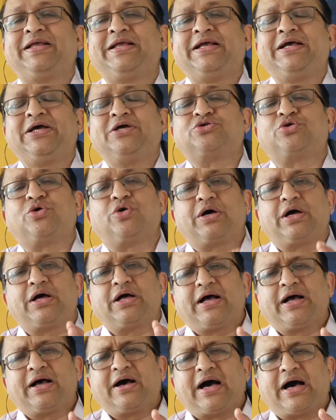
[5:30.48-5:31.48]
So
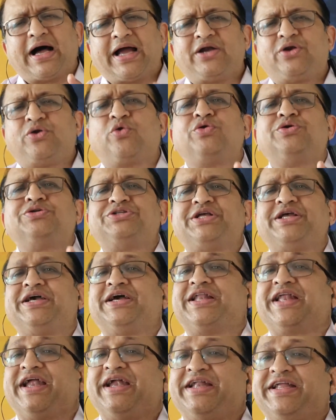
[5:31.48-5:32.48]
I don't
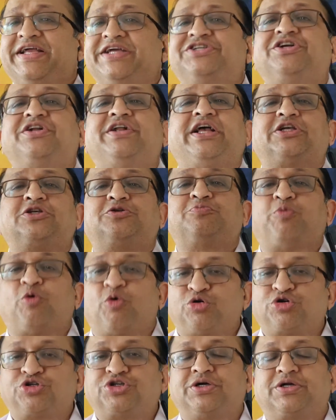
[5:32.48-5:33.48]
think radiation
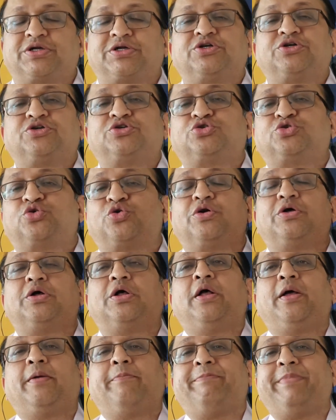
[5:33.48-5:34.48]
exposure should
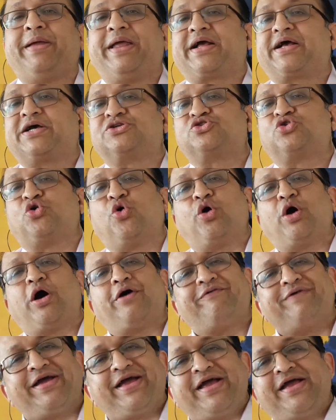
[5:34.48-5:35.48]
make us go
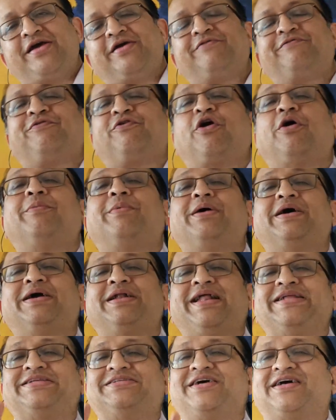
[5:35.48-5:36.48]
away from
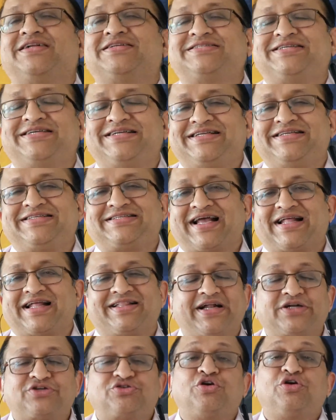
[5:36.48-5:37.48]
an HRCT scan.
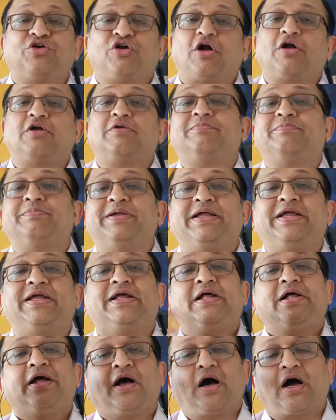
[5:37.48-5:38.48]
That should not be
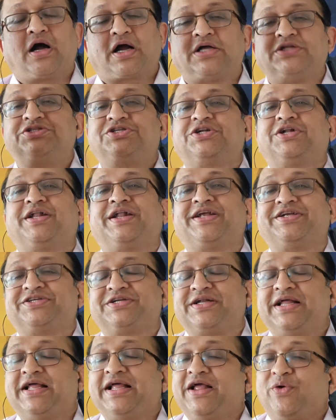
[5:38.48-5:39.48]
a
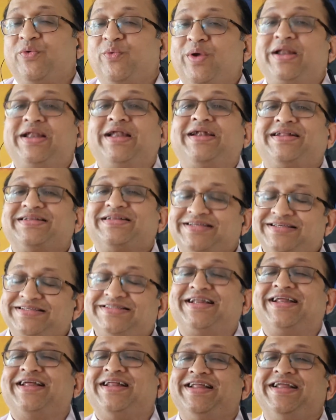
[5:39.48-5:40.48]
consideration when it is
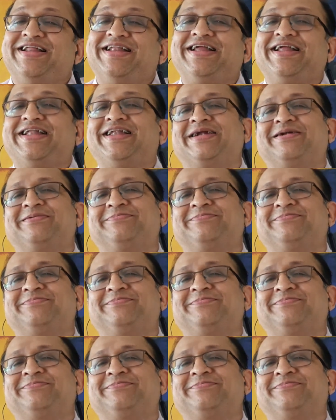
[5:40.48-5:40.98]
really needed.